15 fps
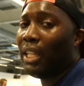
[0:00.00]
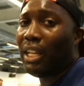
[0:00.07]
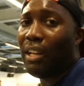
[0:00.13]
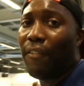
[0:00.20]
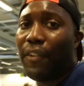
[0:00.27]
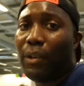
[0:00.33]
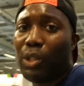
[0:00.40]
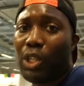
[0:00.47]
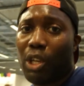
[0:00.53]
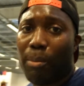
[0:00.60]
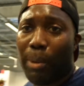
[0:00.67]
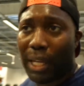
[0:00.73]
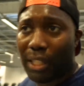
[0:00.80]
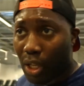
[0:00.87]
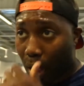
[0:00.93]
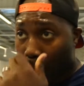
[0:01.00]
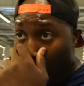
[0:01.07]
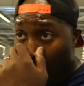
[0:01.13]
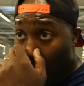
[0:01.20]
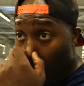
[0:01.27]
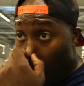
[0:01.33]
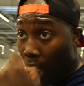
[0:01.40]
it didn't feel too bad. So
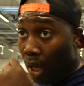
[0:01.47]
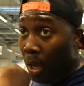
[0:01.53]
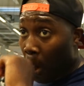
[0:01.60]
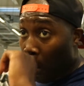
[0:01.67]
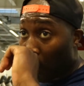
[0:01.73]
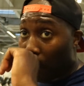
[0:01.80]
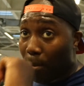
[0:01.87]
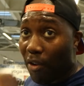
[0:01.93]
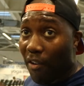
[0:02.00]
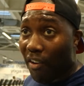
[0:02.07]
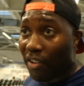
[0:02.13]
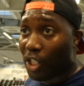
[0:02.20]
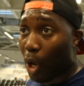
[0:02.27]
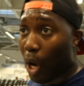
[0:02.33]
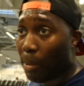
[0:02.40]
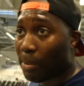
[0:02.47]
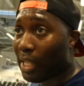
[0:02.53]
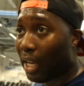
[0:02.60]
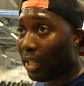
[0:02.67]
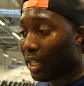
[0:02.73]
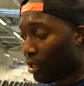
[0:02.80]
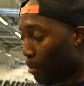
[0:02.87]
I'm gonna move over to arms
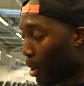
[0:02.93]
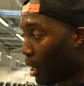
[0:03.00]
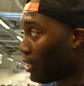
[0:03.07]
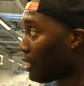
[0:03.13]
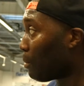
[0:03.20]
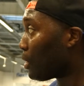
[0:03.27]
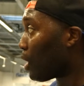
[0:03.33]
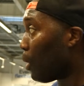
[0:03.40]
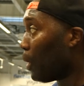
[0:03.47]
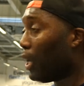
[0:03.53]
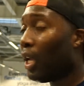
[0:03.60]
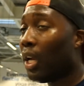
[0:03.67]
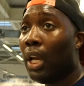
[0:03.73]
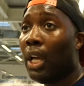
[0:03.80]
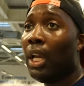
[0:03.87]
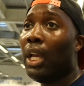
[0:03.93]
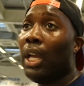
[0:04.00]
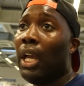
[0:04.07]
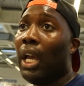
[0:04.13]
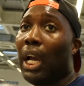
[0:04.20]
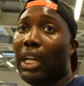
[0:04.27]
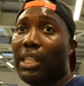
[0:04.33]
now, get some biceps going,
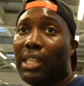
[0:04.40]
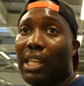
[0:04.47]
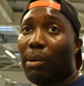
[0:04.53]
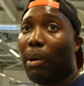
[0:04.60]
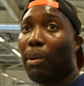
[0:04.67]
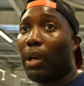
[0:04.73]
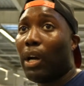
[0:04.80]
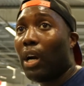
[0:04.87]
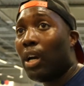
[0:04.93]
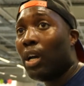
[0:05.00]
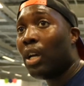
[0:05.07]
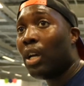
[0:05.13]
and see where we are.